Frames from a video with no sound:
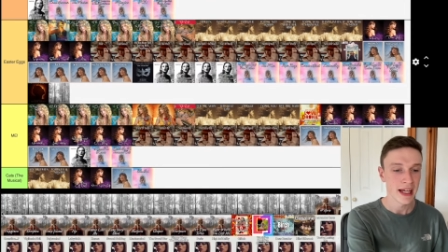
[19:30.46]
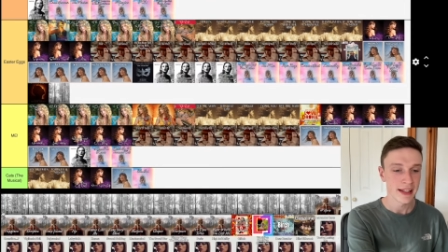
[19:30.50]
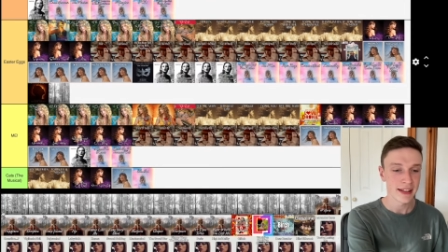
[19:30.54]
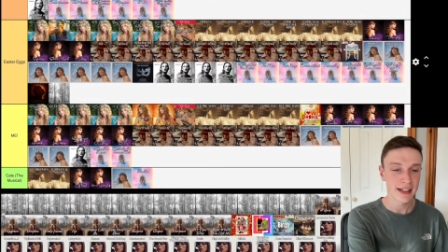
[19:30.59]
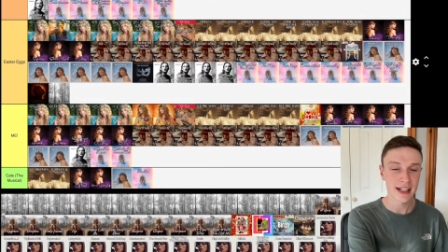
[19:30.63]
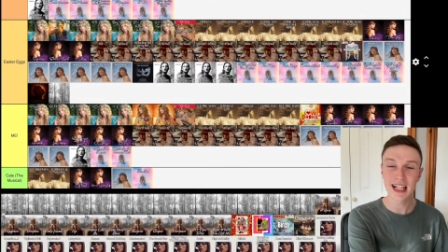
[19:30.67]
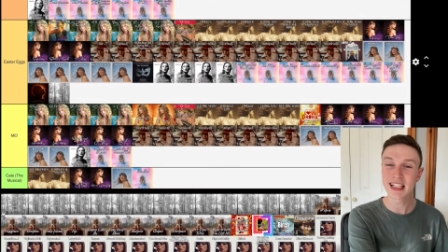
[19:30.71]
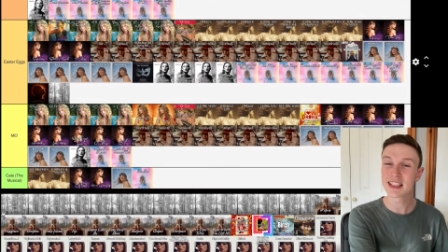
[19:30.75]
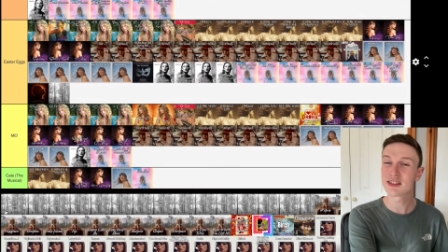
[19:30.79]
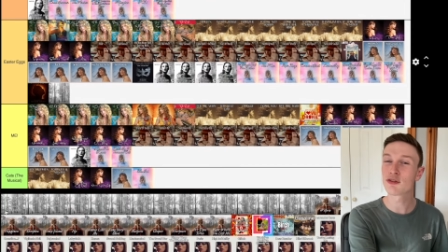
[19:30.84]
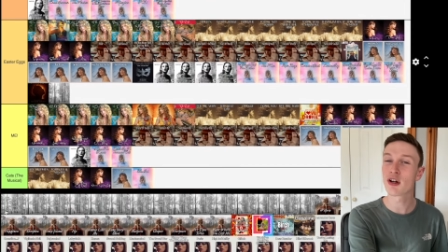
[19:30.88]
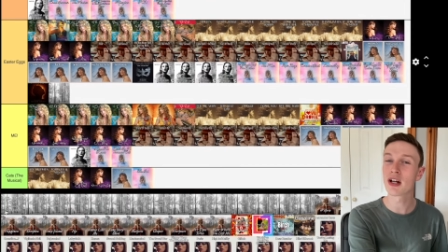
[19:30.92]
The
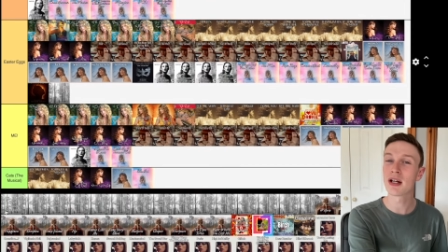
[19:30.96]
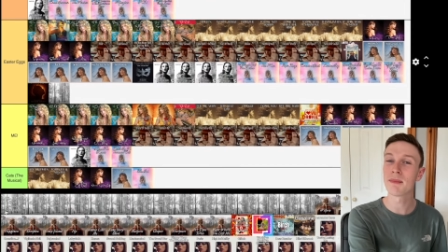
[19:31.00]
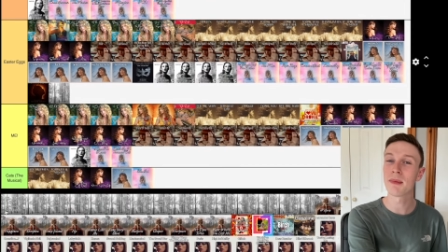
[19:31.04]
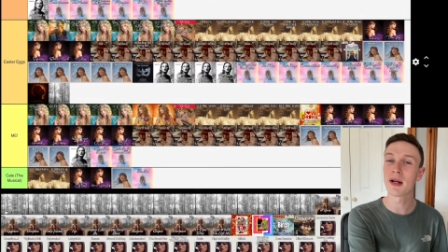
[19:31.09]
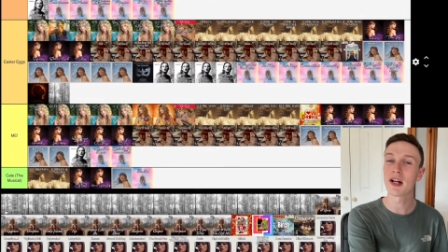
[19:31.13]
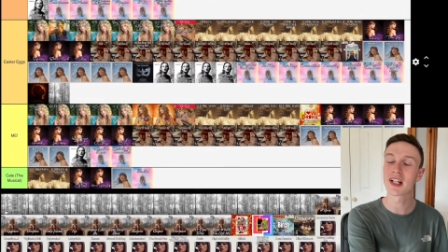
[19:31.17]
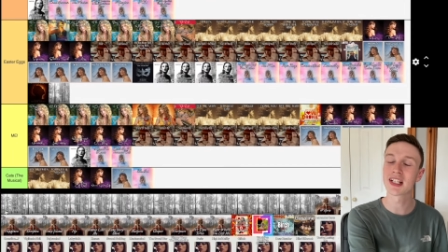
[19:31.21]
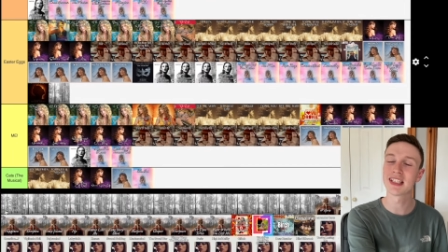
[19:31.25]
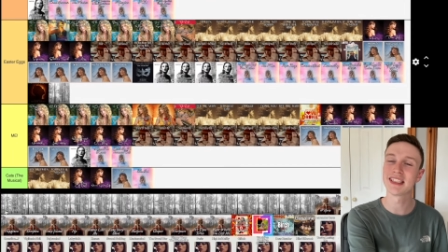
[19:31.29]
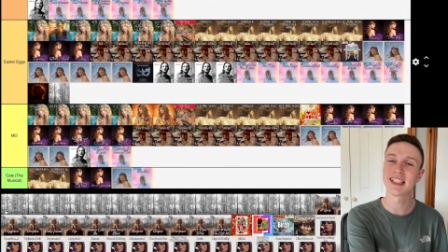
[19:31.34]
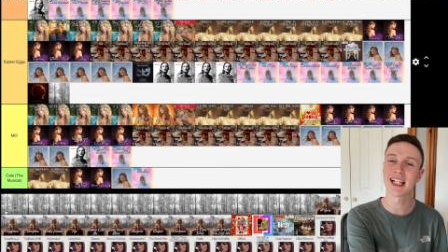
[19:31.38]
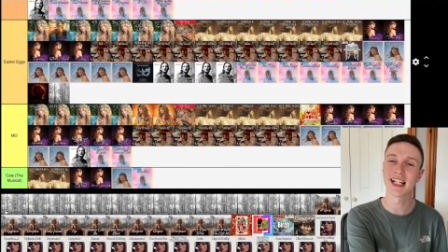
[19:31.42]
Last Great
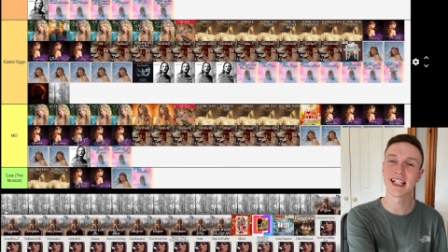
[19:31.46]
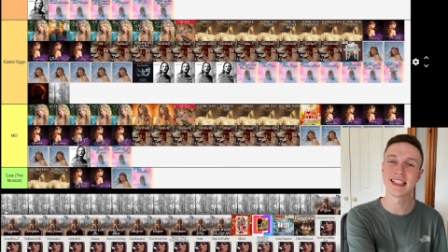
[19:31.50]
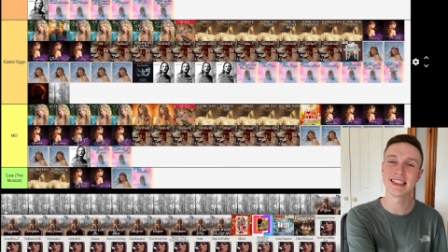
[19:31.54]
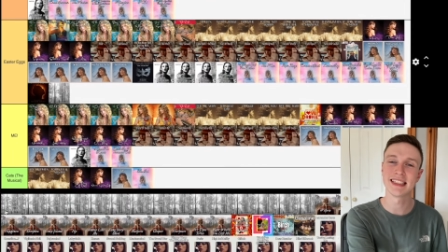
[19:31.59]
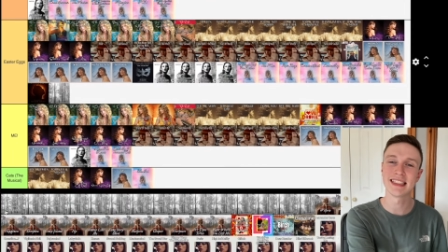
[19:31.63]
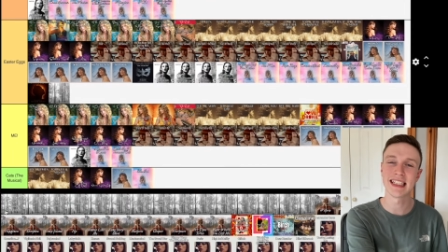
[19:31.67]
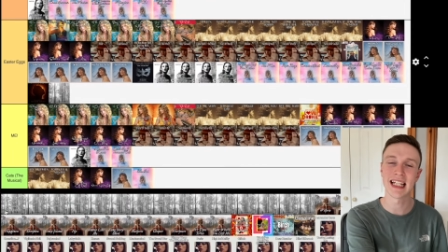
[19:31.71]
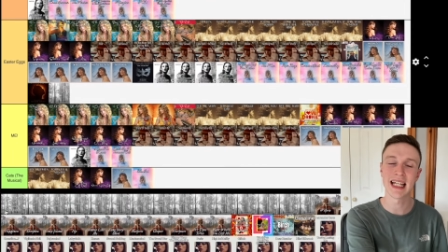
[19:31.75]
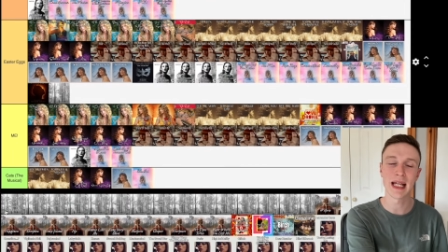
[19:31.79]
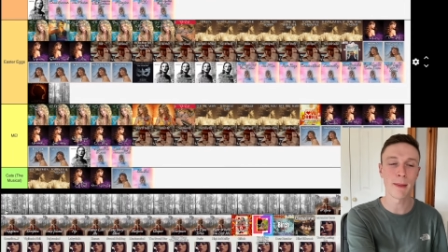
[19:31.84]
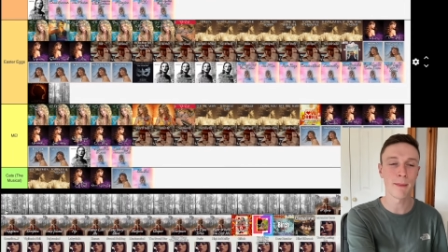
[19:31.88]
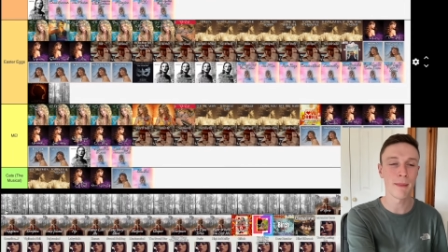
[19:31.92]
American
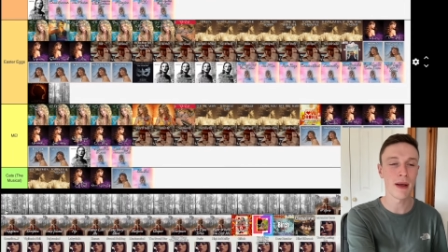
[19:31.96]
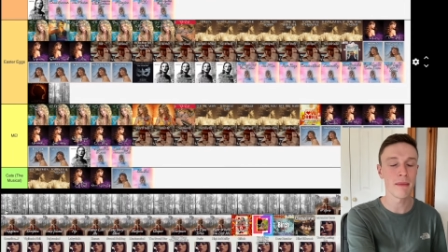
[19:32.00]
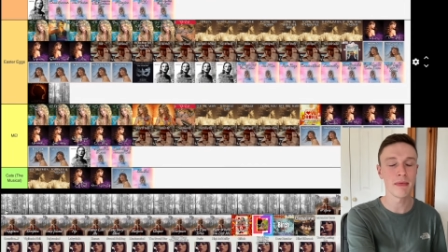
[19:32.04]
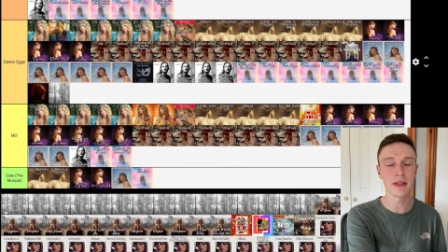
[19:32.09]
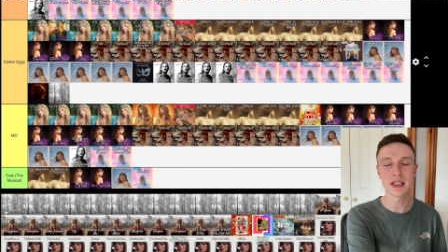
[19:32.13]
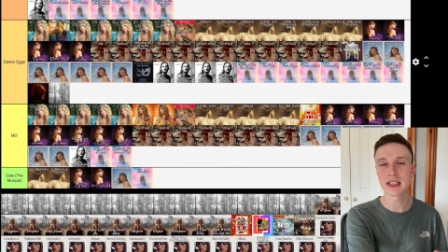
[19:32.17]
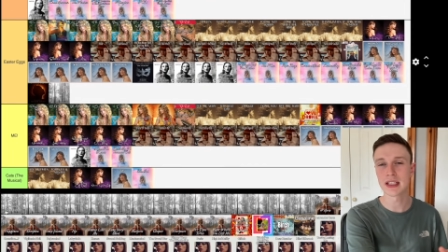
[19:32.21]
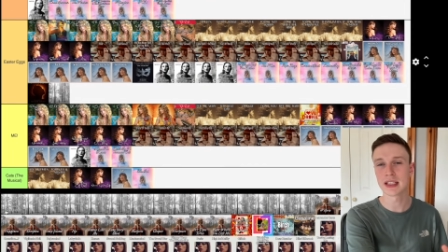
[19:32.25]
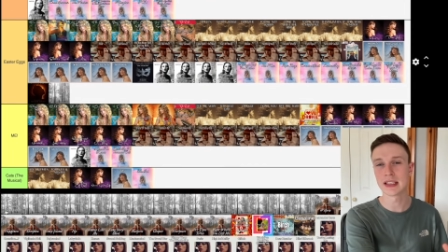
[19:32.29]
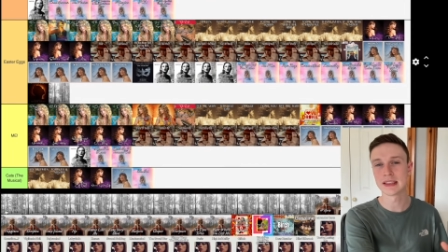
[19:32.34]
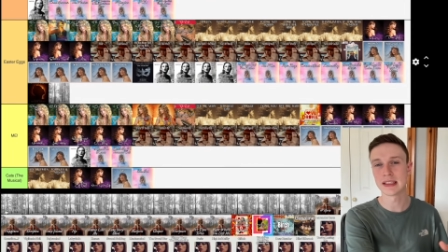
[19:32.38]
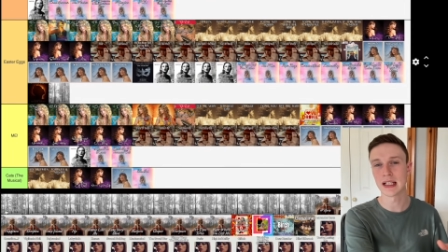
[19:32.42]
Dynasty, maybe
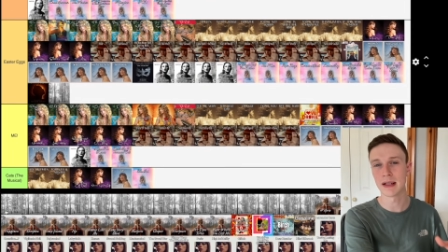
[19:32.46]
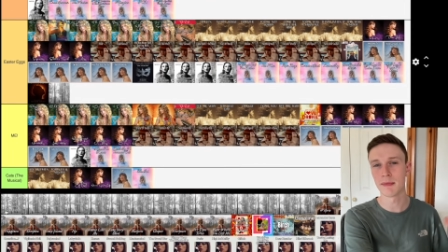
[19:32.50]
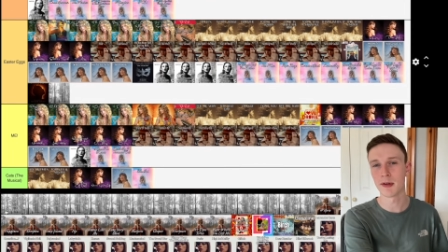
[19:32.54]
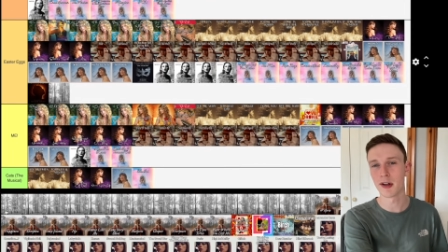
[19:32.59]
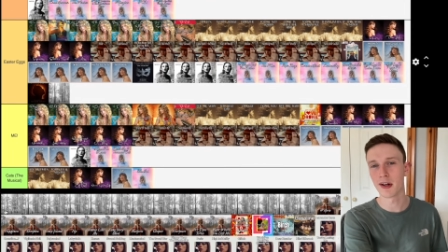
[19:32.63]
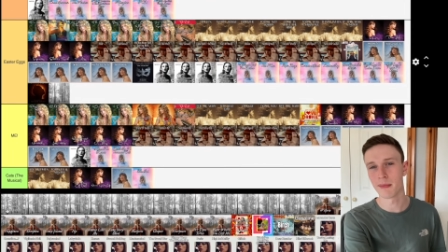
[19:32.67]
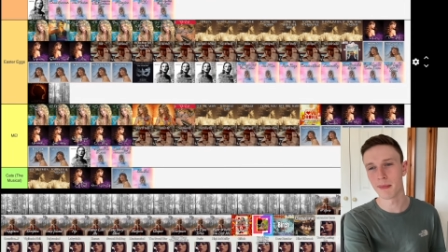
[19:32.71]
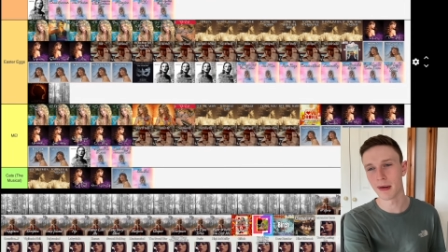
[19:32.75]
it's because I'm not